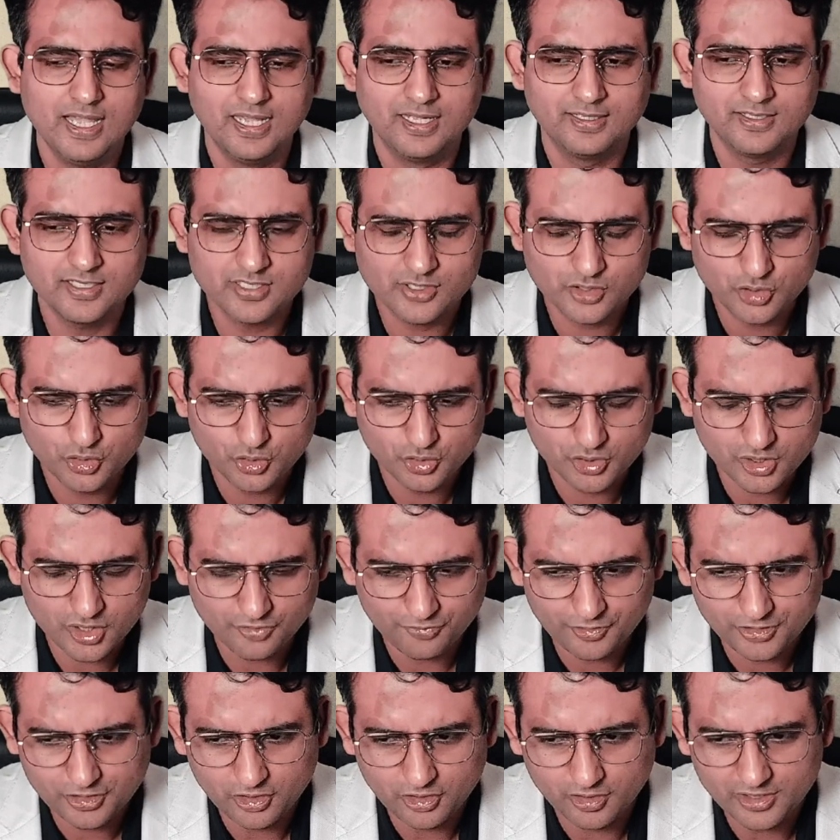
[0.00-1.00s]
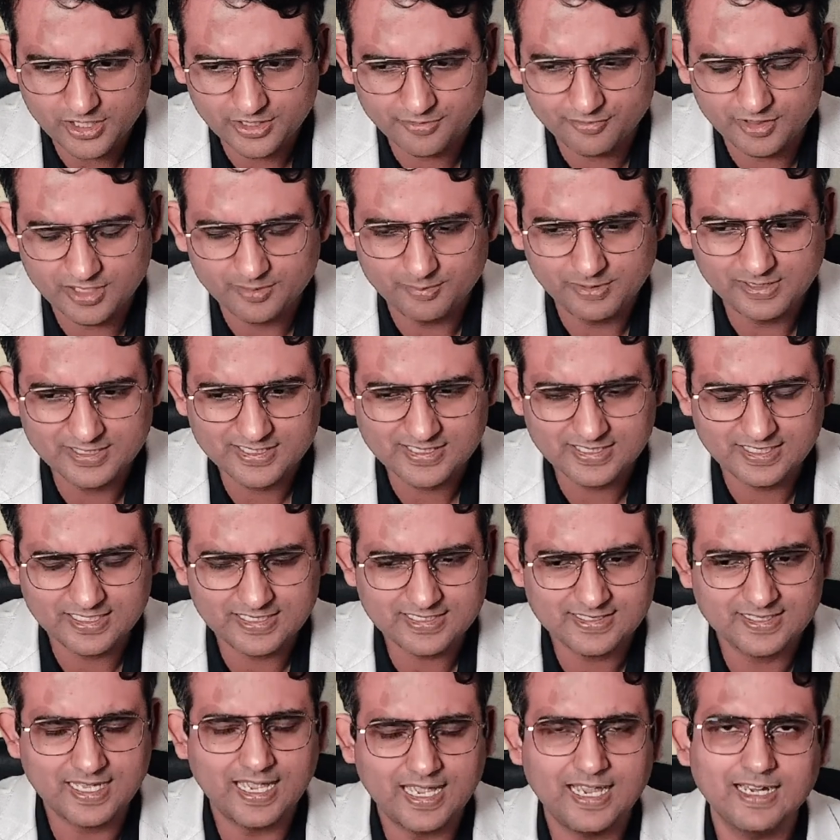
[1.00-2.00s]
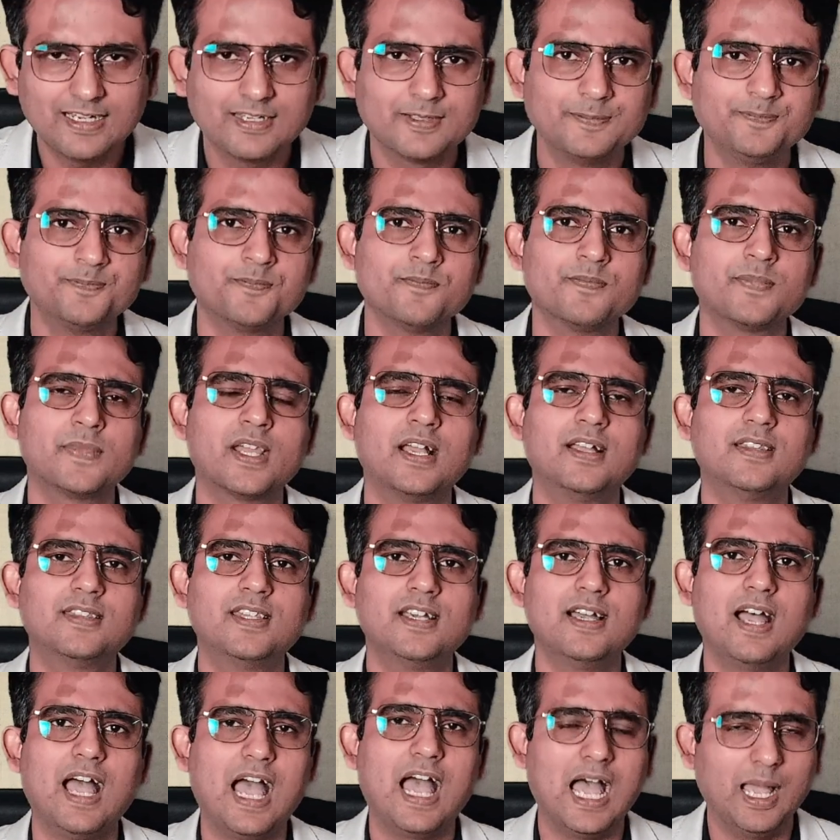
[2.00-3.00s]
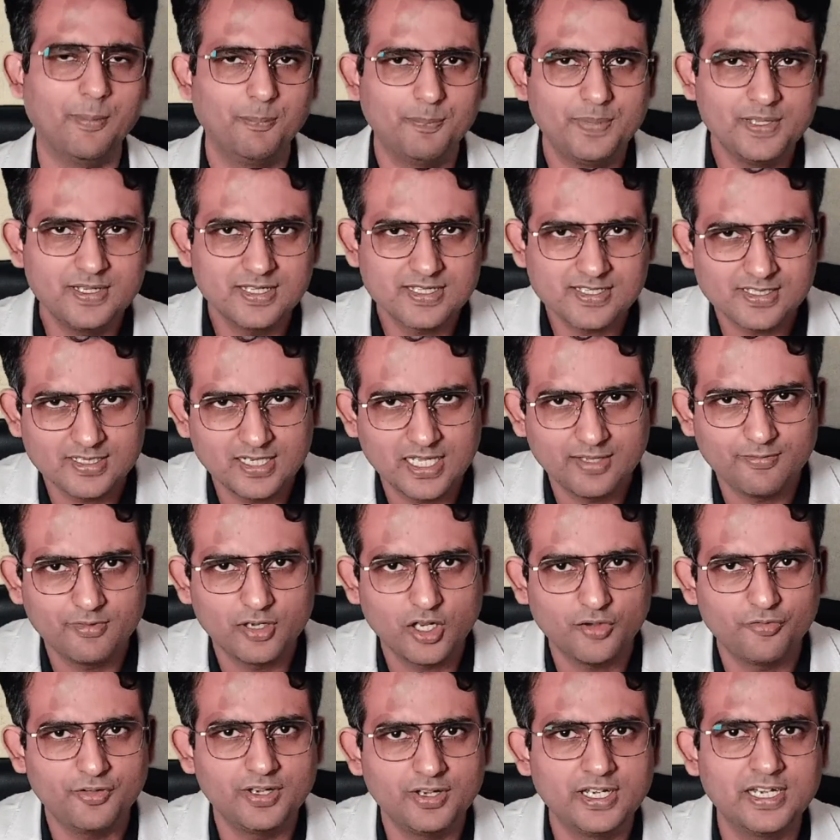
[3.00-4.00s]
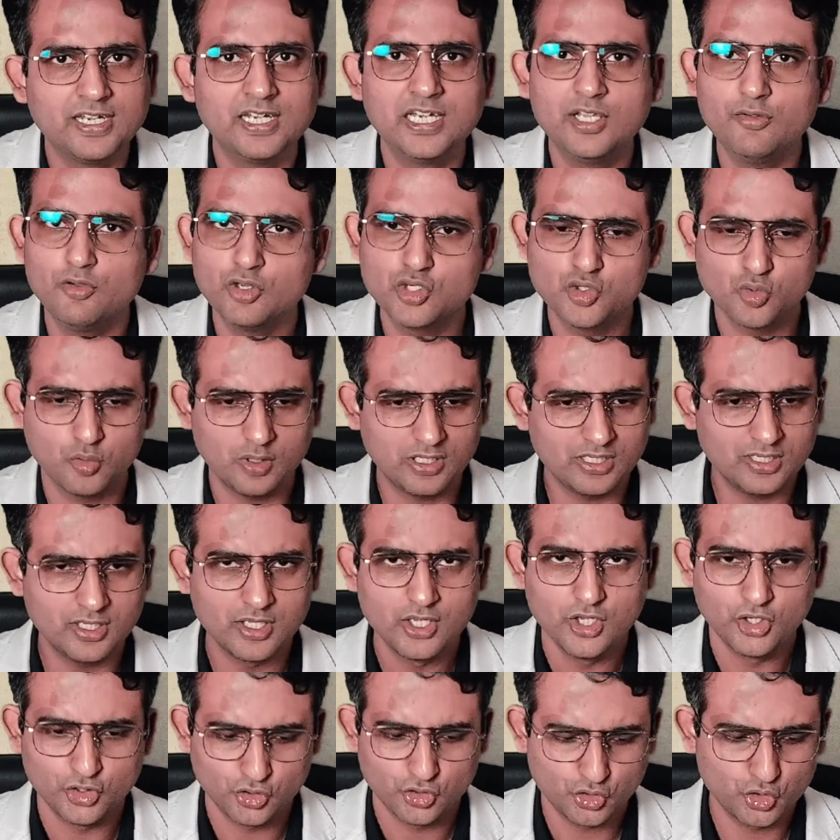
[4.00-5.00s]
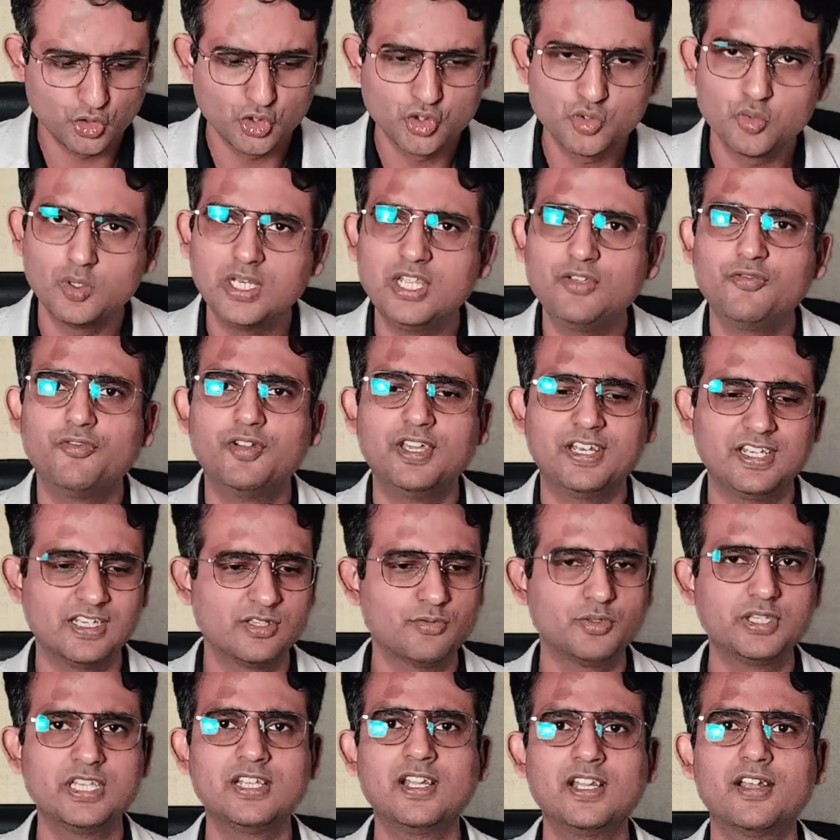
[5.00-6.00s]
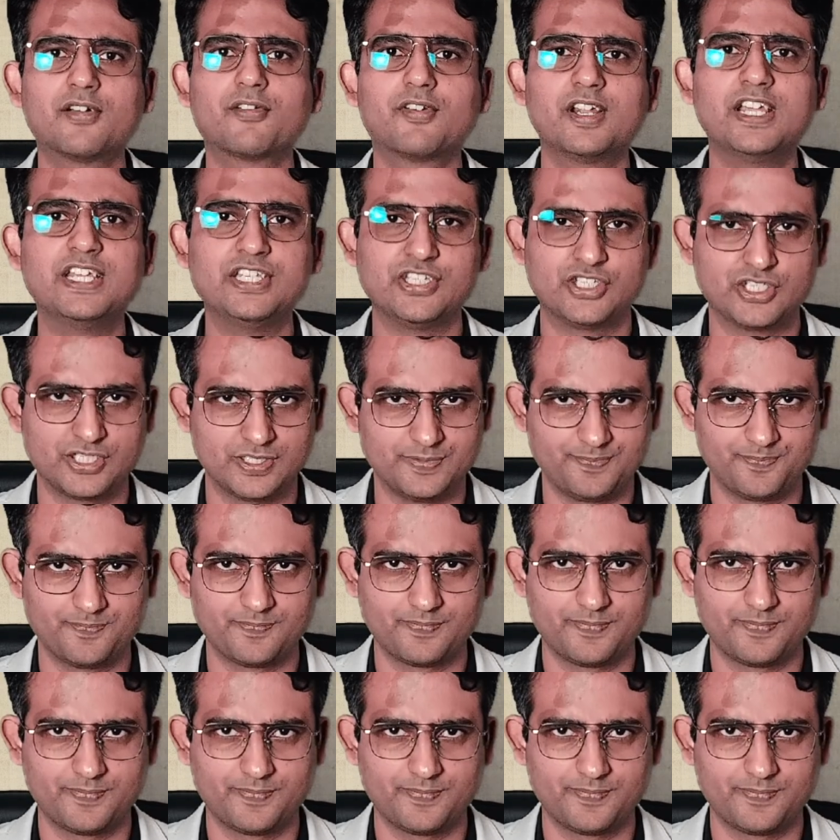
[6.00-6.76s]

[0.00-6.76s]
This theory of hedonic treadmill says that the happiness level of an individual usually varies within a range.